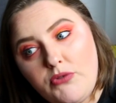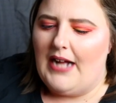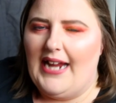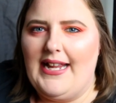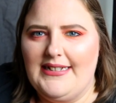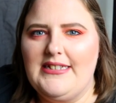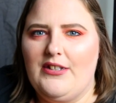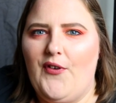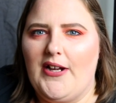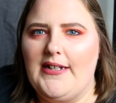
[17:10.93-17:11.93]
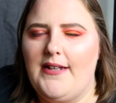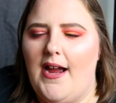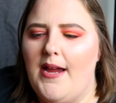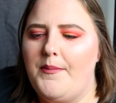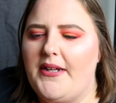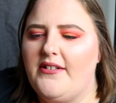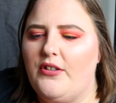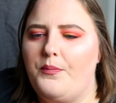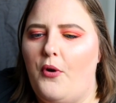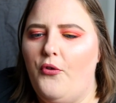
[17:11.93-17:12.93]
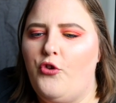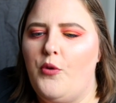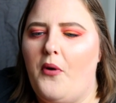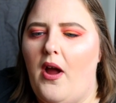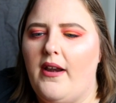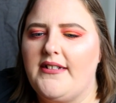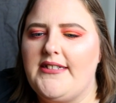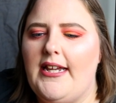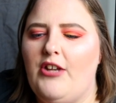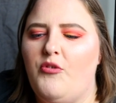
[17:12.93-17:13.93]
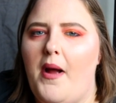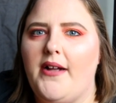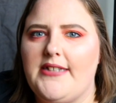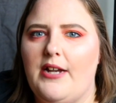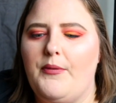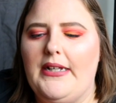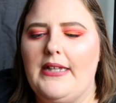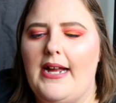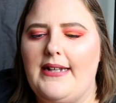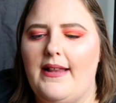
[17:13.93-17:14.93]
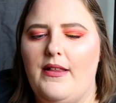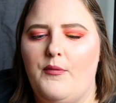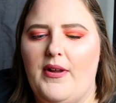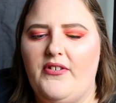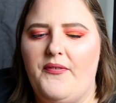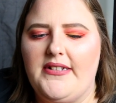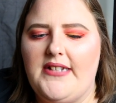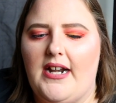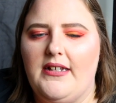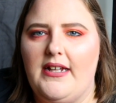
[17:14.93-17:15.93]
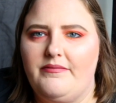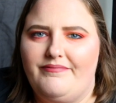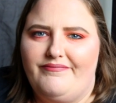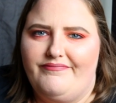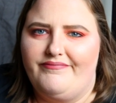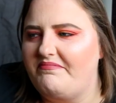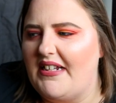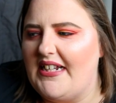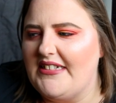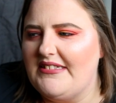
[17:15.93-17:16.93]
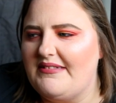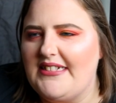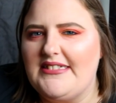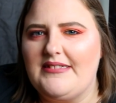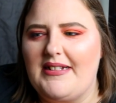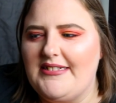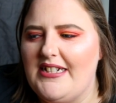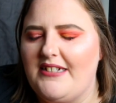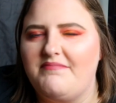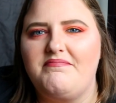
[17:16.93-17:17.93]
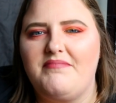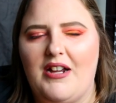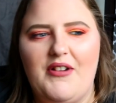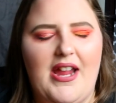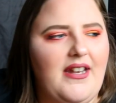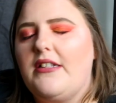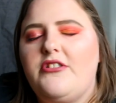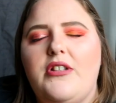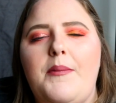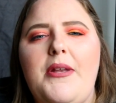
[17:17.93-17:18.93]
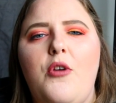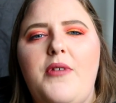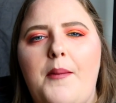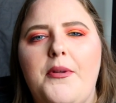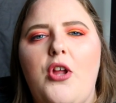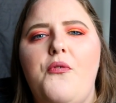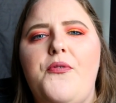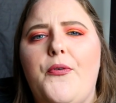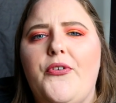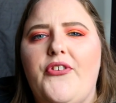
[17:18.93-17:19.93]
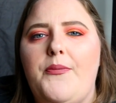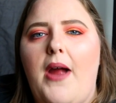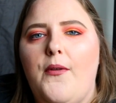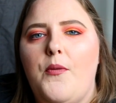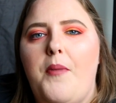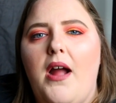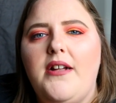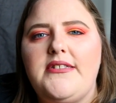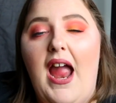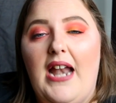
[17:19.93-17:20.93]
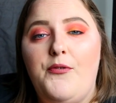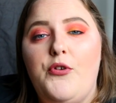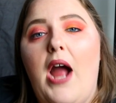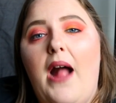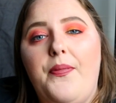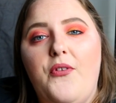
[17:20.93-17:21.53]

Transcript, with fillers: I guess it's a fucking tie because they're both two products in each box that I really liked, and then the rest of it is kind of like, I guess that's it. All right, so let me know down below if you received either box and if you got